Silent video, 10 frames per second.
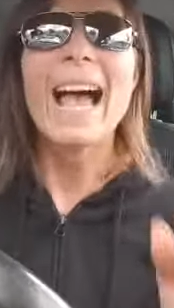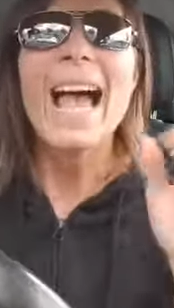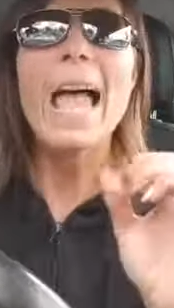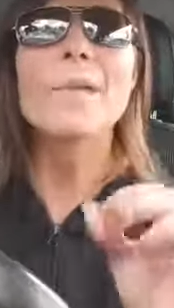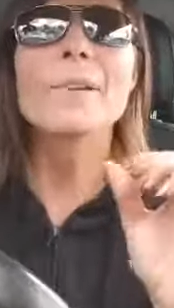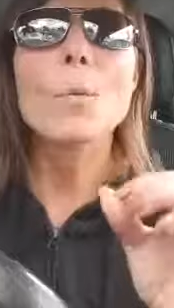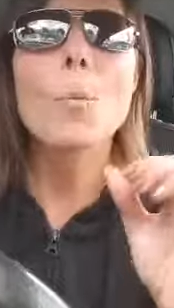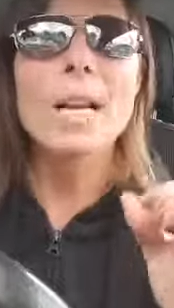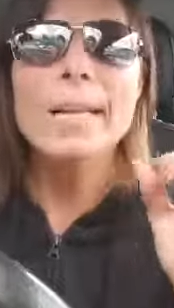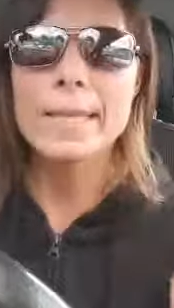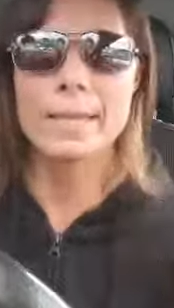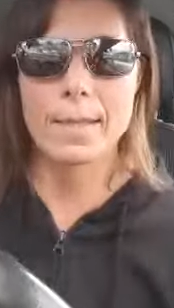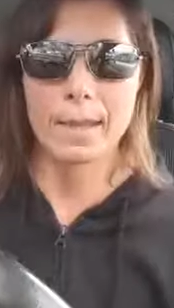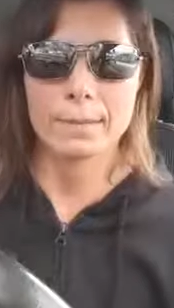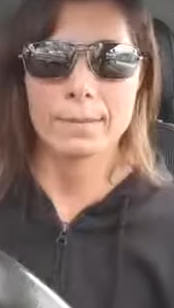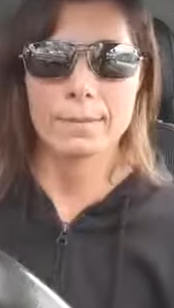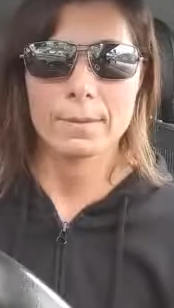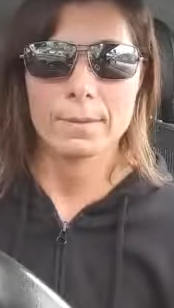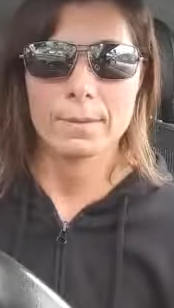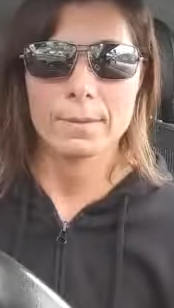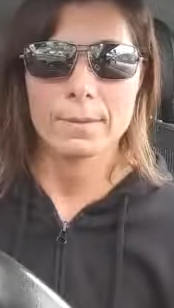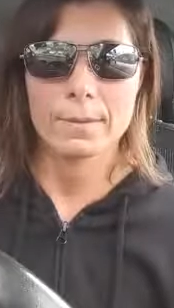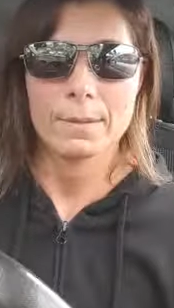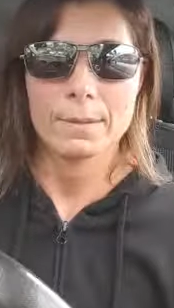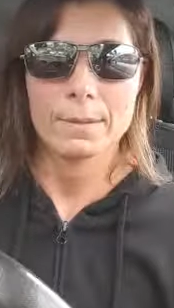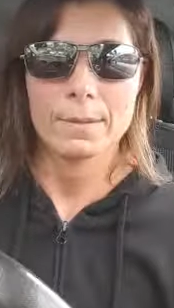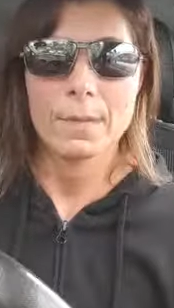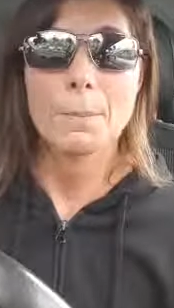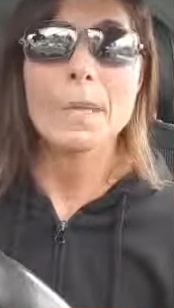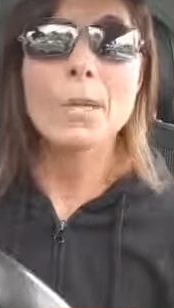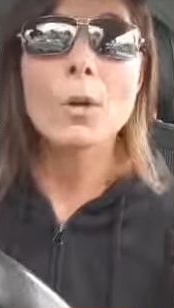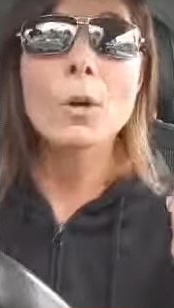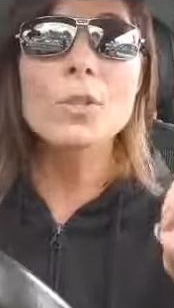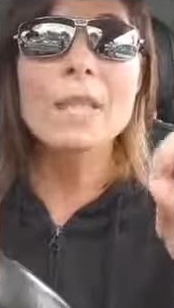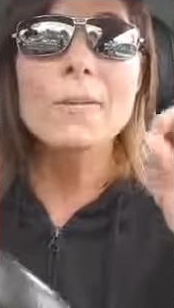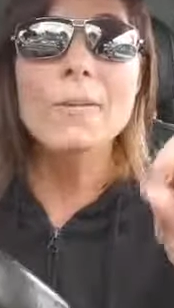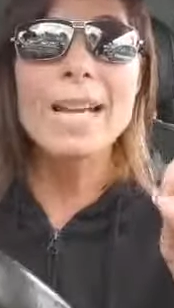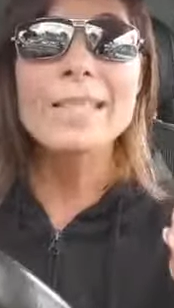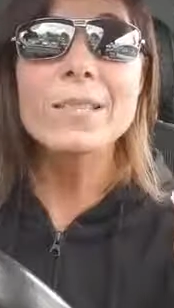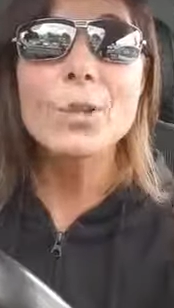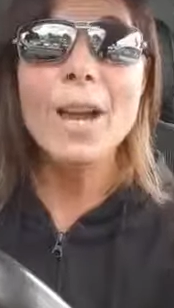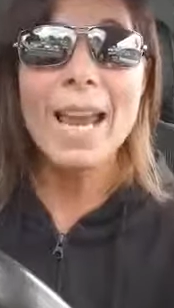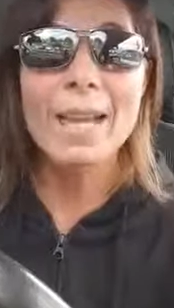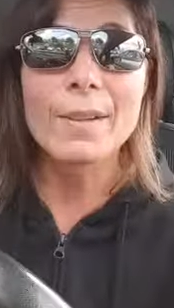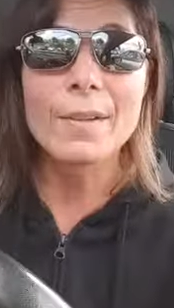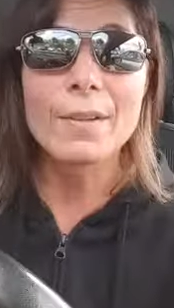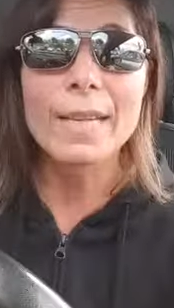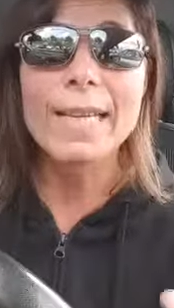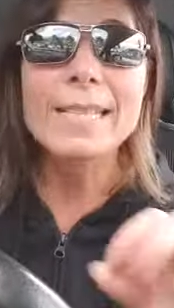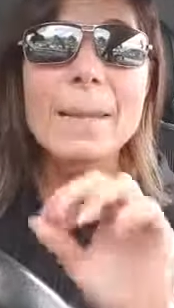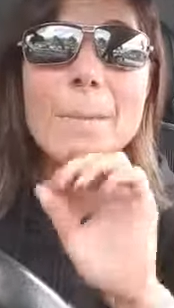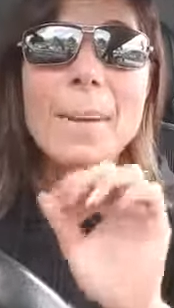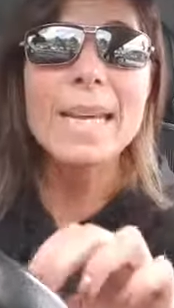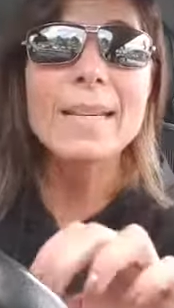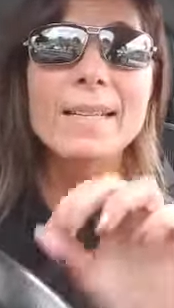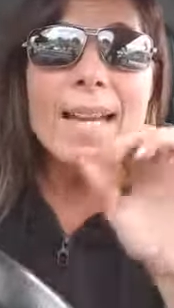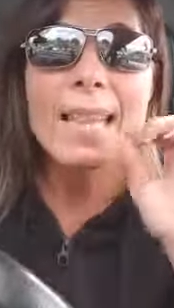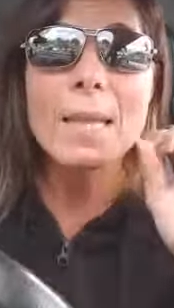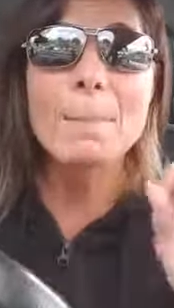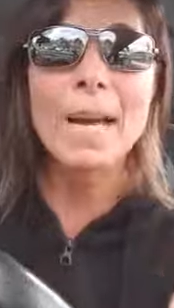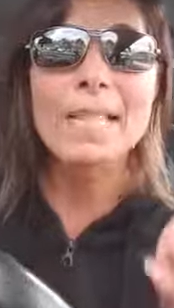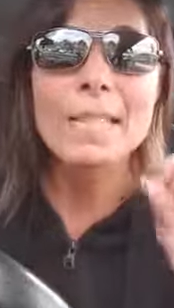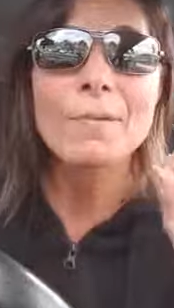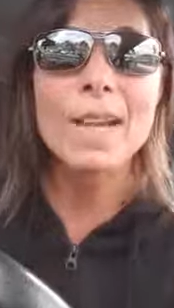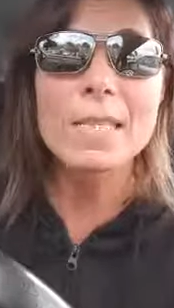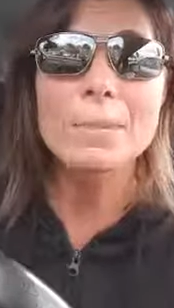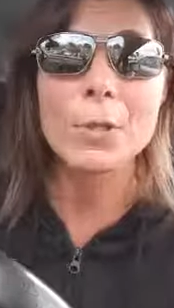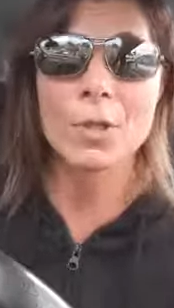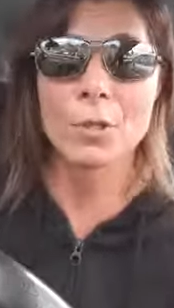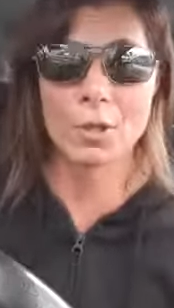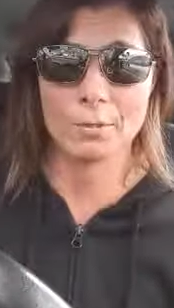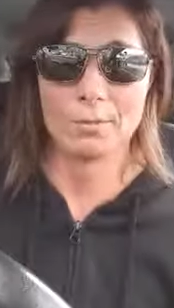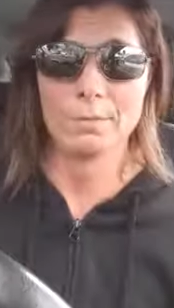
Everyone needs that. Because investing in your health is the biggest and the best investment you can do.